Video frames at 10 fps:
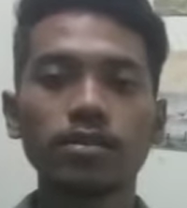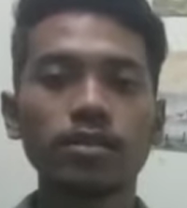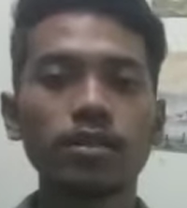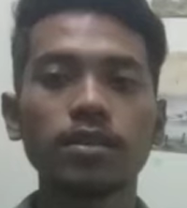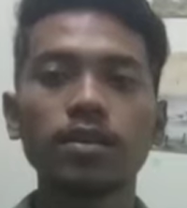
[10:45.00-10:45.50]

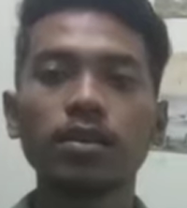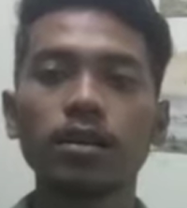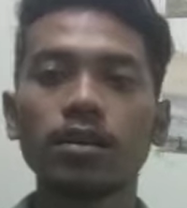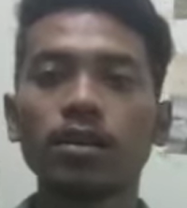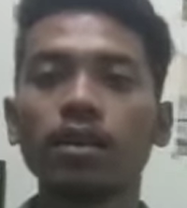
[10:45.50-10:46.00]
actually
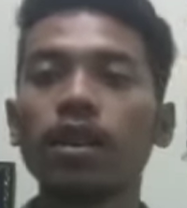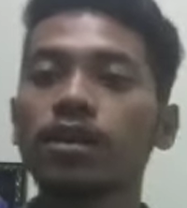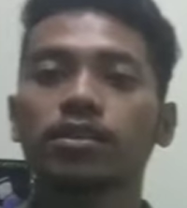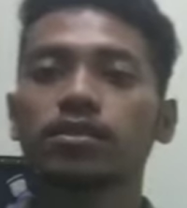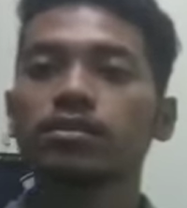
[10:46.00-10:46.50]
a
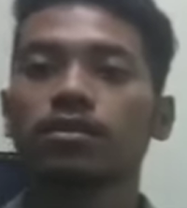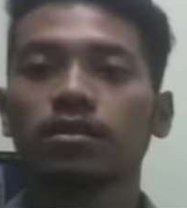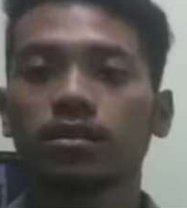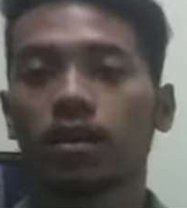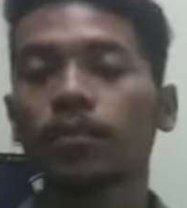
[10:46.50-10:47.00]
large
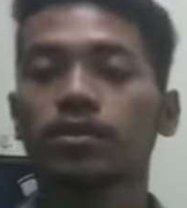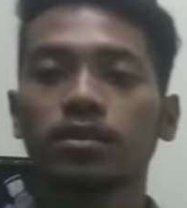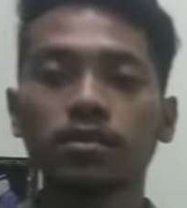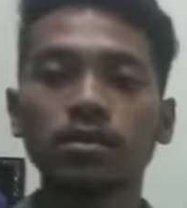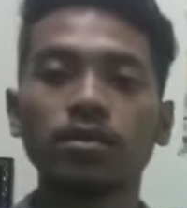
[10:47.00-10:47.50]

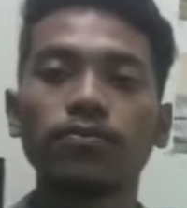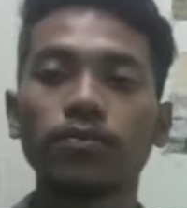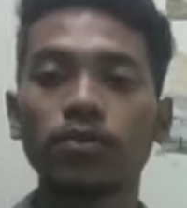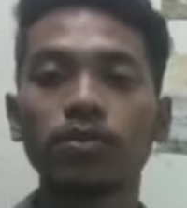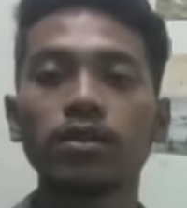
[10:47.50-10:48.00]
capacity
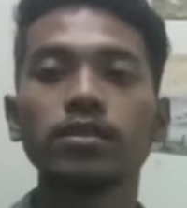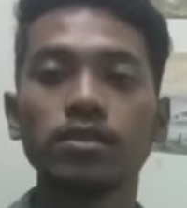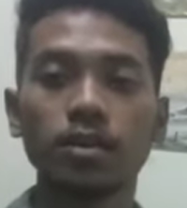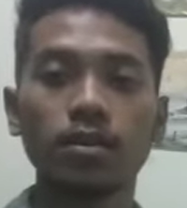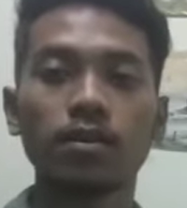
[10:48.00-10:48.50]
for
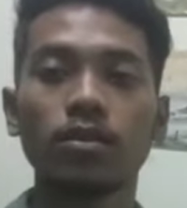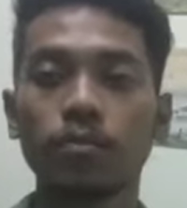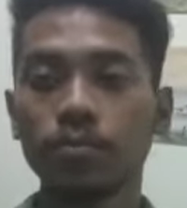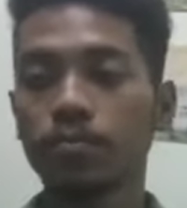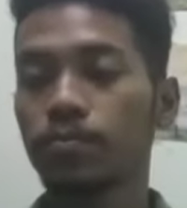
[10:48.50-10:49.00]
Lisa
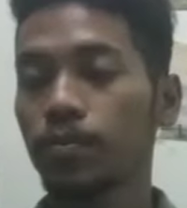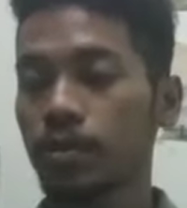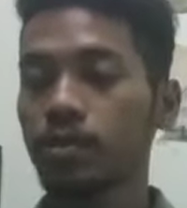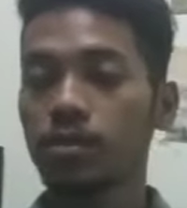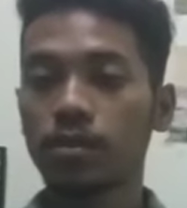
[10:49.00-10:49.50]

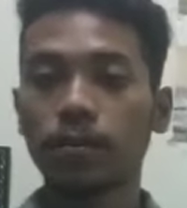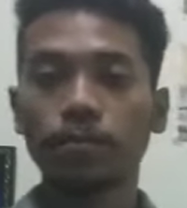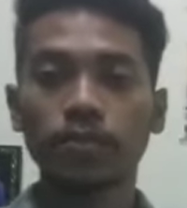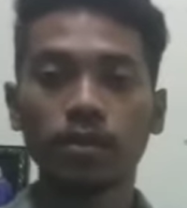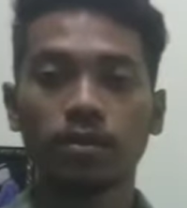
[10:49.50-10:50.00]
PC.
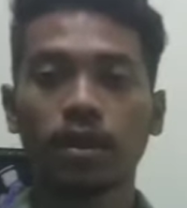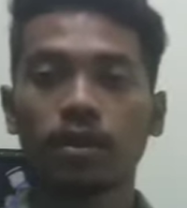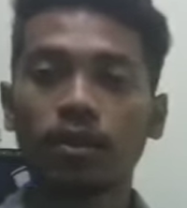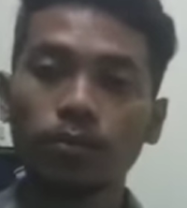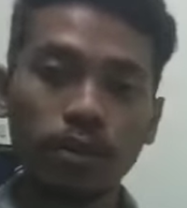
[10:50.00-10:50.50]

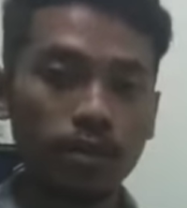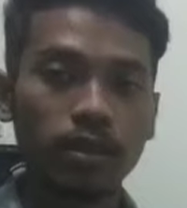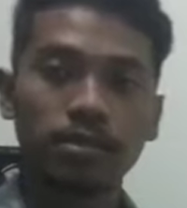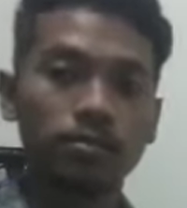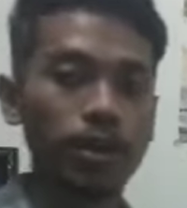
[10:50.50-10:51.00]
Alright, with
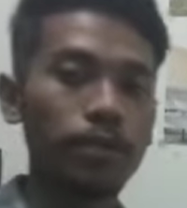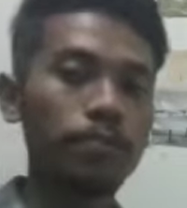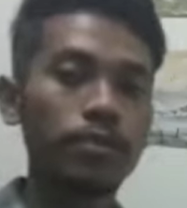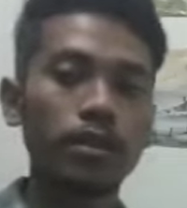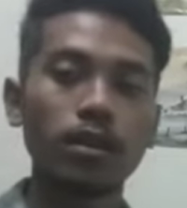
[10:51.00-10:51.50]
this
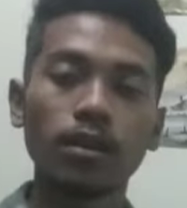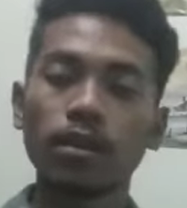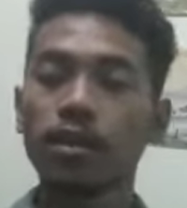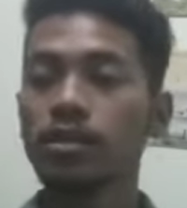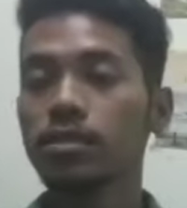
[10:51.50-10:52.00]
RAM,
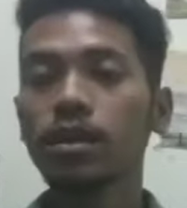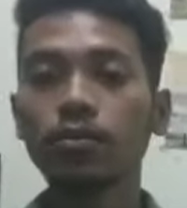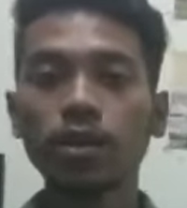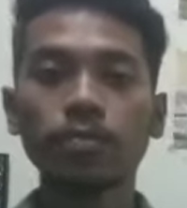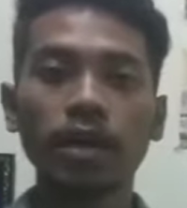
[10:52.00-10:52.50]

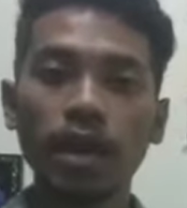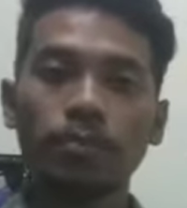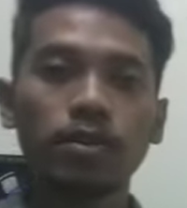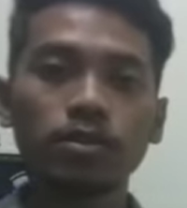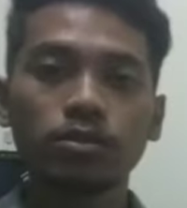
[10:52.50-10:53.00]
Lisa will be
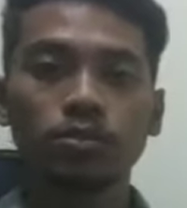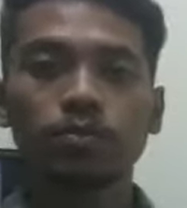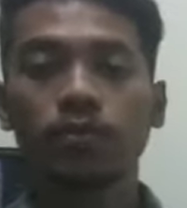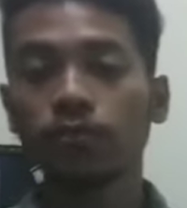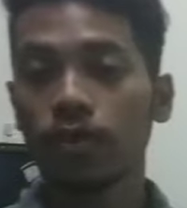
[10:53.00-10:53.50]
able
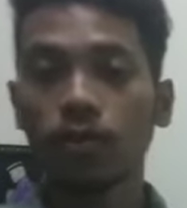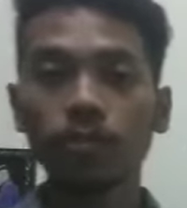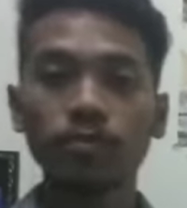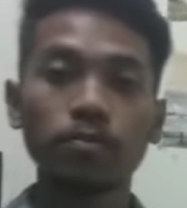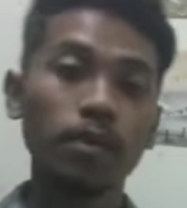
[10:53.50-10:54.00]
to
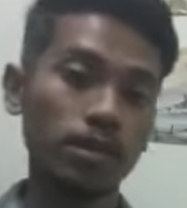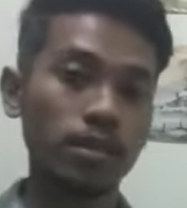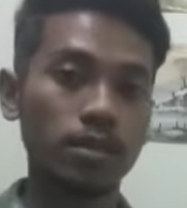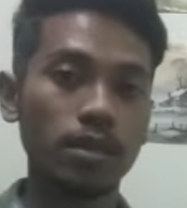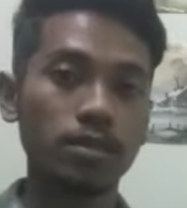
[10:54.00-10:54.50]
perform
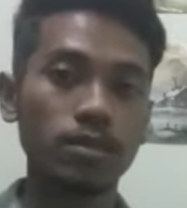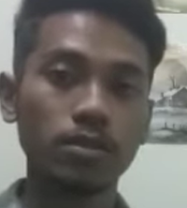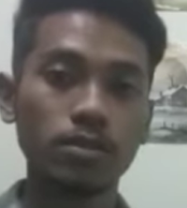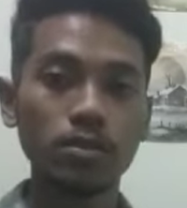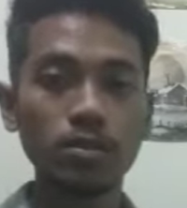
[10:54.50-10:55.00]
multitask.
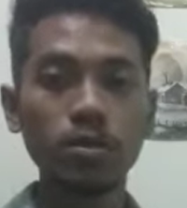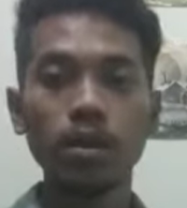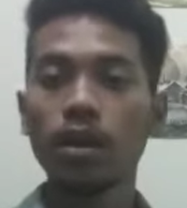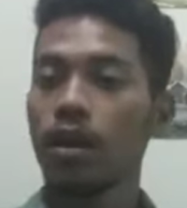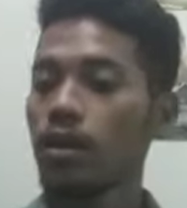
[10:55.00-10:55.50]
So
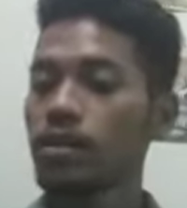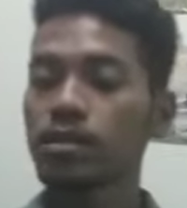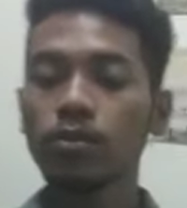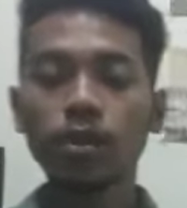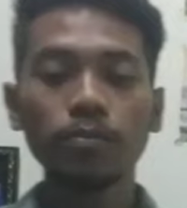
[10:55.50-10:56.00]

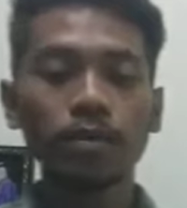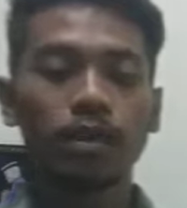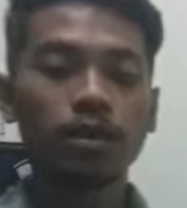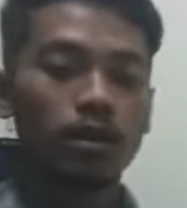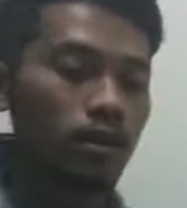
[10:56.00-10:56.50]
Lisa will
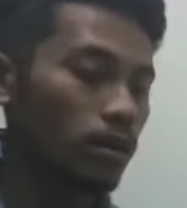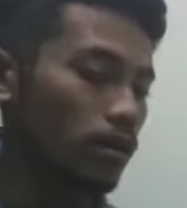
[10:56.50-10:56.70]
be